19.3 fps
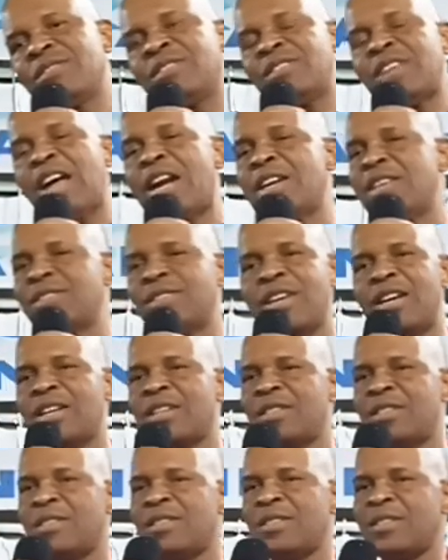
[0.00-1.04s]
That is
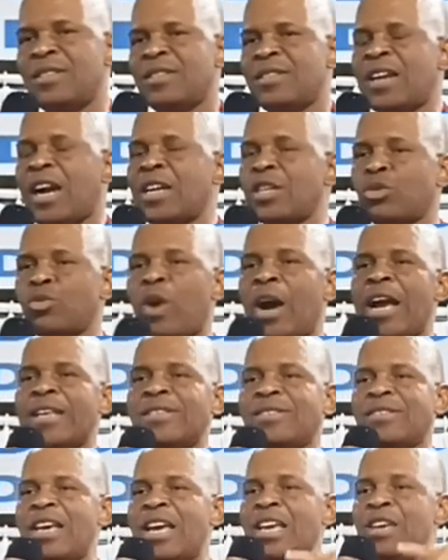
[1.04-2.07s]
it. That is why I
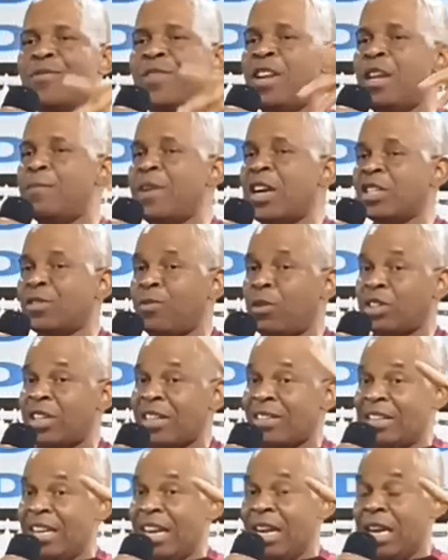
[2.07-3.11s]
say in Philippians
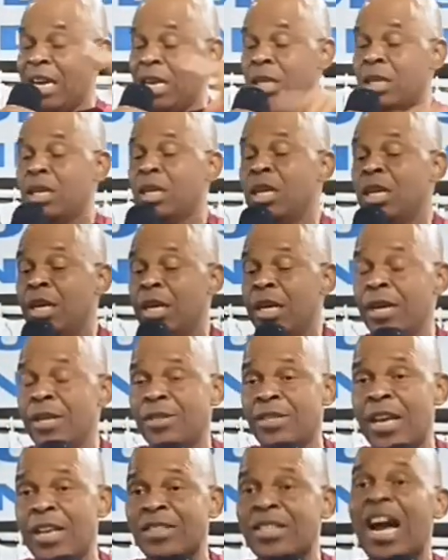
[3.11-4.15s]
4:13, it
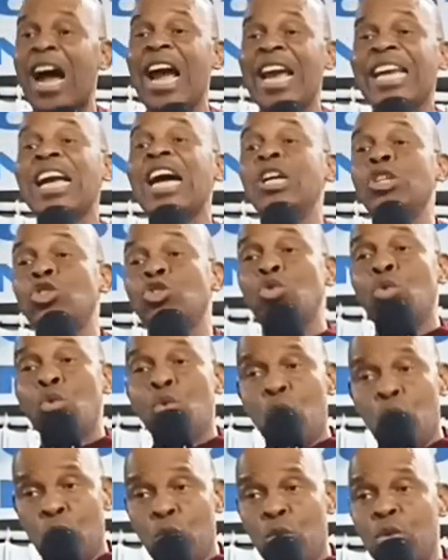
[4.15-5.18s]
says, I can
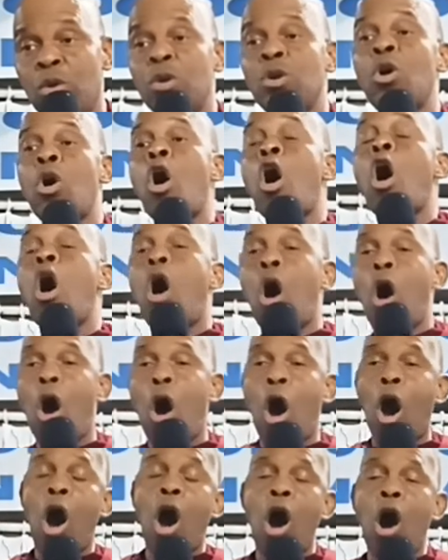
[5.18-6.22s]
do
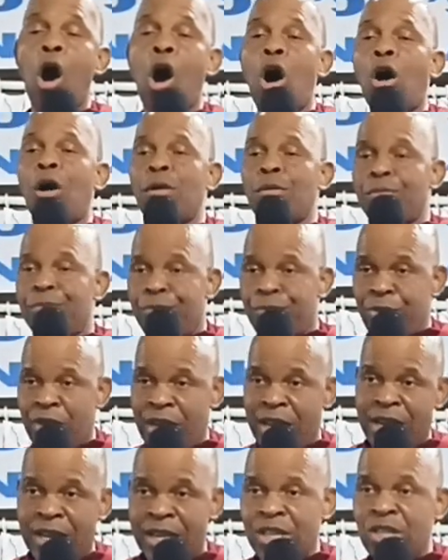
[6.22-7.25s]
all
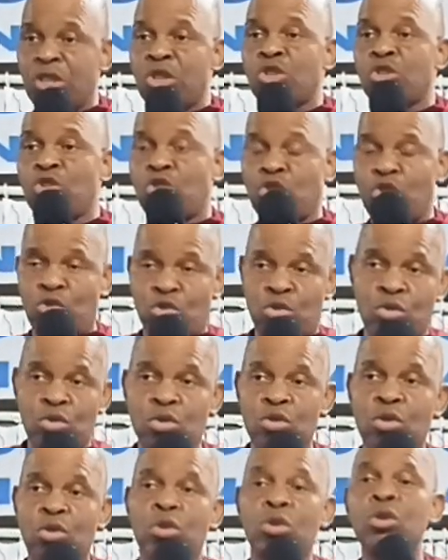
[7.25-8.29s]
things
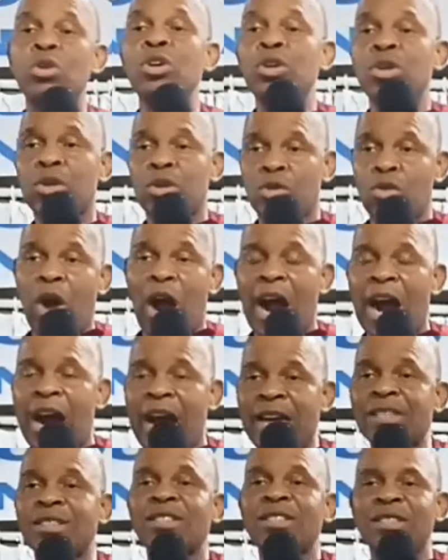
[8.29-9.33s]
through
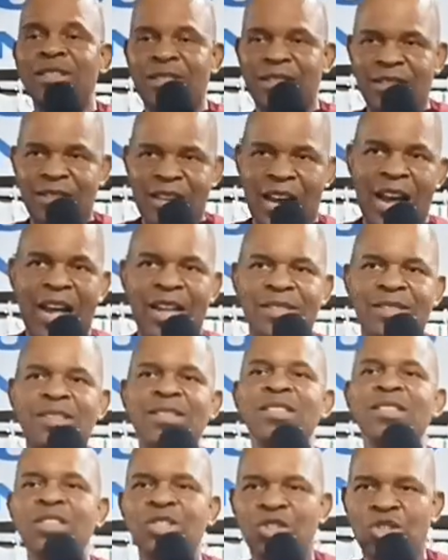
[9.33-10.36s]
Christ that
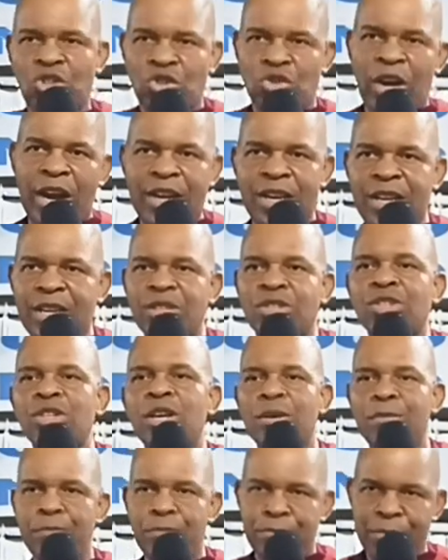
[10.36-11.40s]

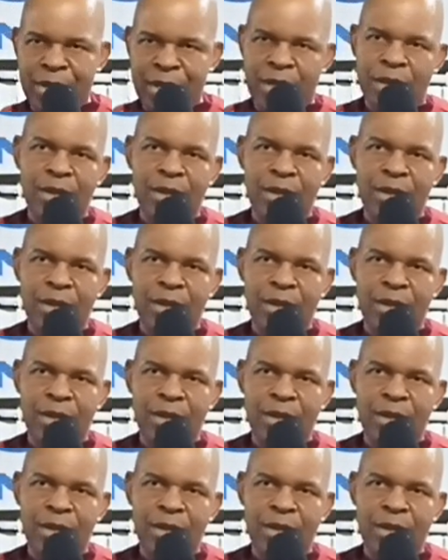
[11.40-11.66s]
strengthens me.